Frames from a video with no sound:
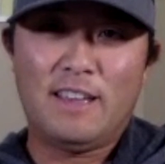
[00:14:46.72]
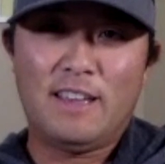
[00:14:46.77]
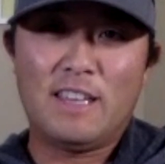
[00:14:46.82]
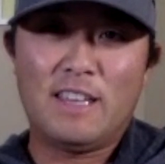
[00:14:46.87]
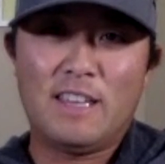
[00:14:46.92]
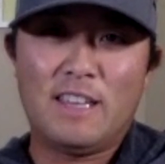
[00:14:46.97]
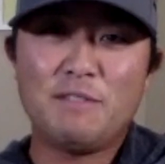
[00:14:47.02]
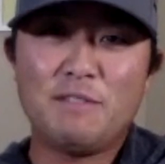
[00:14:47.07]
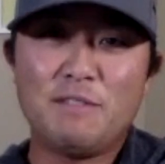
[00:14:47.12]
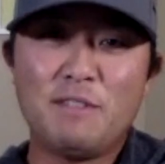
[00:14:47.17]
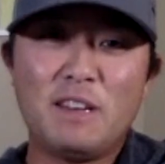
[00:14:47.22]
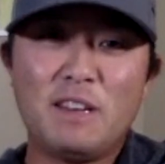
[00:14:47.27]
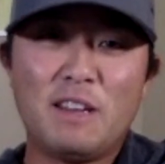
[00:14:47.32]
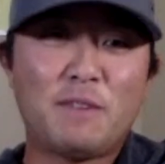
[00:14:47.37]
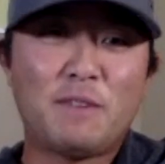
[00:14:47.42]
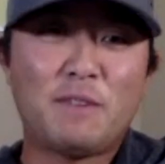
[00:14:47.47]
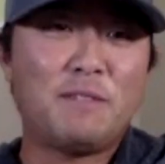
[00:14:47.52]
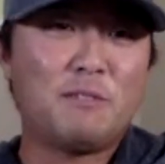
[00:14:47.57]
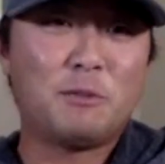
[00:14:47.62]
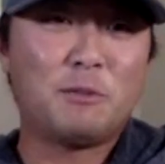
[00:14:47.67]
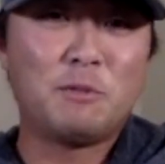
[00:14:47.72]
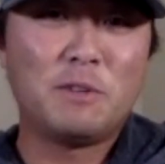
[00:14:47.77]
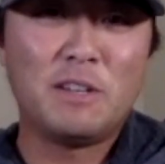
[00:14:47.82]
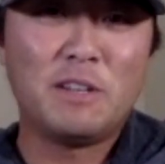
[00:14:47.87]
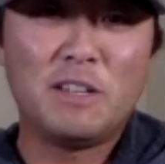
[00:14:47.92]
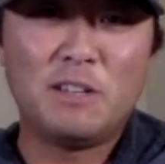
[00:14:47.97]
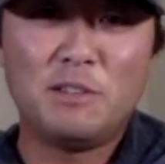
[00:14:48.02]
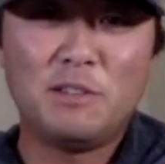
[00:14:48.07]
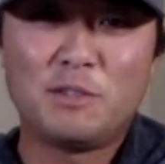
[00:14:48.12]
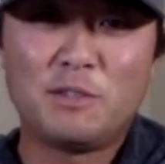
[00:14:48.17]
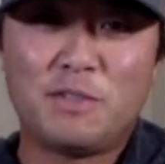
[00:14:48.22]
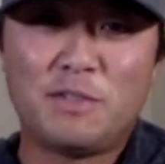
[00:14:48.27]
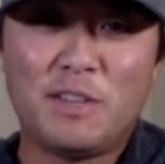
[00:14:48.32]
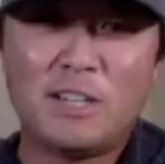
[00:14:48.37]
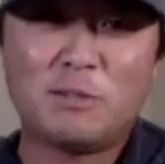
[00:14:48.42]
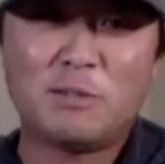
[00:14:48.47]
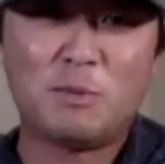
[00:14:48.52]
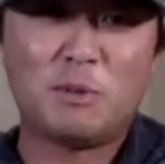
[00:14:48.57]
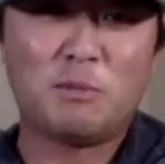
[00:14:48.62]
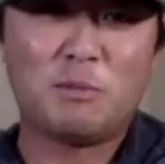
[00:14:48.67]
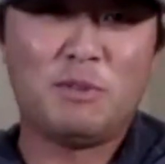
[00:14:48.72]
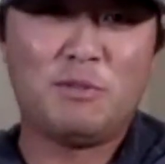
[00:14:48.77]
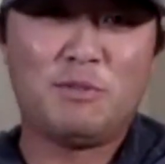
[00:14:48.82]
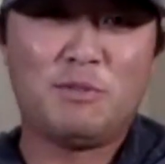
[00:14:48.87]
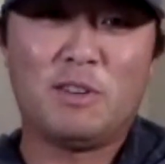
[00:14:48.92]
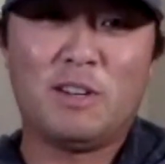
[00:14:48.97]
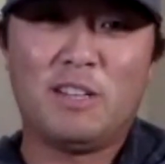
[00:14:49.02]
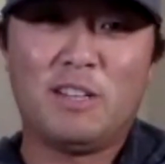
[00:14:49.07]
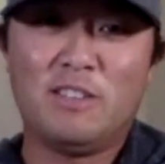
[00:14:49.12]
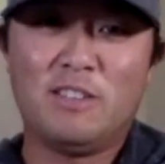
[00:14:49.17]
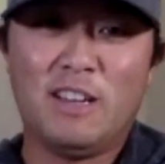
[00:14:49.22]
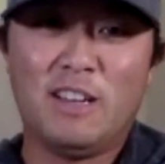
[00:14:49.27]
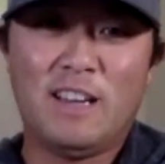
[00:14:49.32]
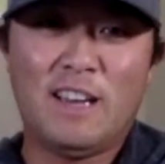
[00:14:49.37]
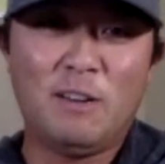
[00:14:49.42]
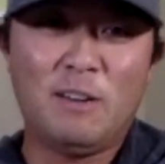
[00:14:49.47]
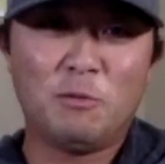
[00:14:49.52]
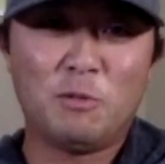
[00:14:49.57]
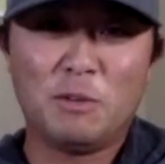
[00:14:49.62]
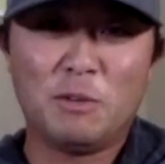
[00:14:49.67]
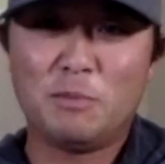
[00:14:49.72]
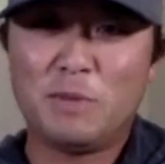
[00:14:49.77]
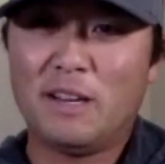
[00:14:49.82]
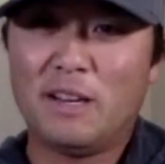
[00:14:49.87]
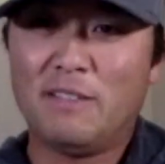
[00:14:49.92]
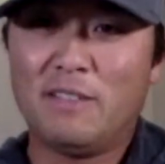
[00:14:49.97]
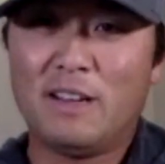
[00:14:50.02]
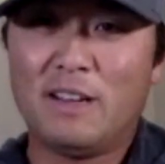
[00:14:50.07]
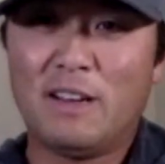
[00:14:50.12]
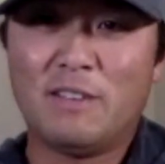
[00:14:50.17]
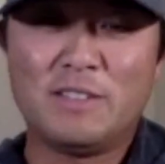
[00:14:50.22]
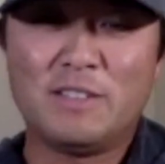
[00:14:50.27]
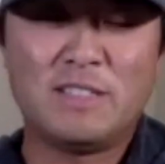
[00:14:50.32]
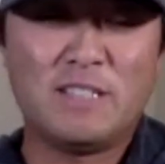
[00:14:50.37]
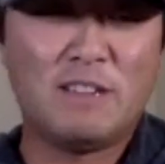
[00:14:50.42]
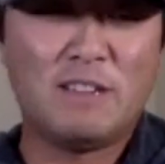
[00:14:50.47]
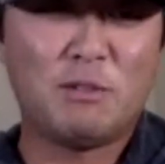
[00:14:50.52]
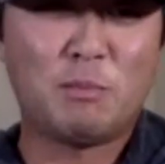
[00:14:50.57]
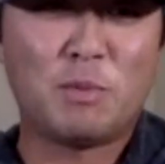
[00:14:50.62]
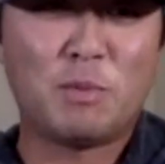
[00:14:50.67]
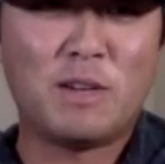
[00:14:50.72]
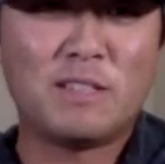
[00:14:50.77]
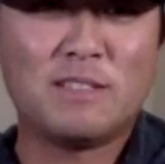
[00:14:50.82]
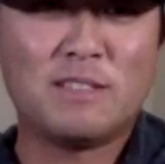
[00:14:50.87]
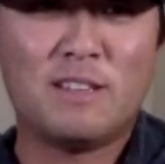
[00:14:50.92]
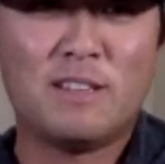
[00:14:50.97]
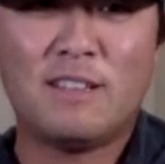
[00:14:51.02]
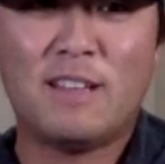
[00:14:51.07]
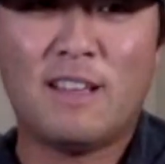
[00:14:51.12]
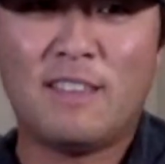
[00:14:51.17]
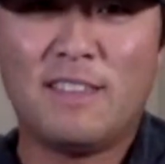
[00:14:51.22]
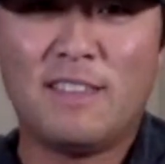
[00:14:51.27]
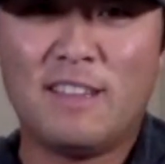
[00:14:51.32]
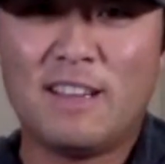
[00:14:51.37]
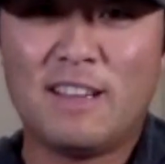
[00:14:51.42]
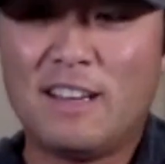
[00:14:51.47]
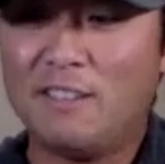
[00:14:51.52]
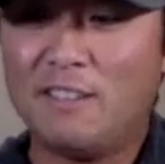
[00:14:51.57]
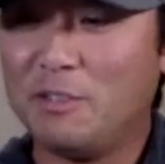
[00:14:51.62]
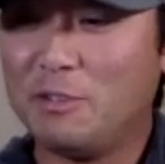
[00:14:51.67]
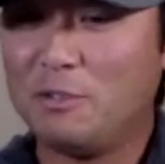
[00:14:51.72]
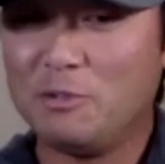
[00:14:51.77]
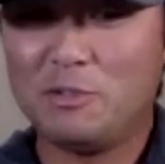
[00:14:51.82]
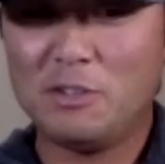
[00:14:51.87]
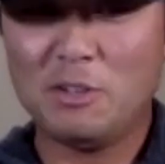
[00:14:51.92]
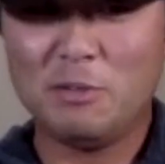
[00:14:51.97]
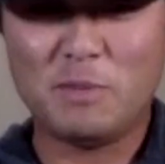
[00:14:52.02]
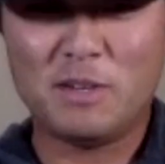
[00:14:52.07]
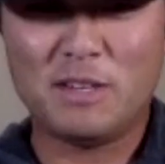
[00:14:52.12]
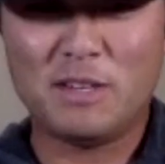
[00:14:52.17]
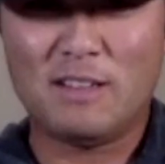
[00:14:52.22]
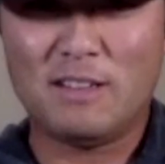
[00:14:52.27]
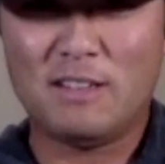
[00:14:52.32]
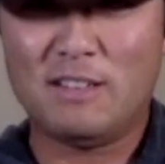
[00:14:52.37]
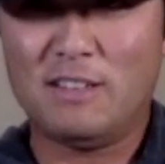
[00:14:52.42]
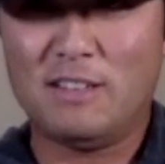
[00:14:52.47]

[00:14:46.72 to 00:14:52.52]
Even if I've never really used Facebook before, I had one, but I was never present on that thing. I never used it, but,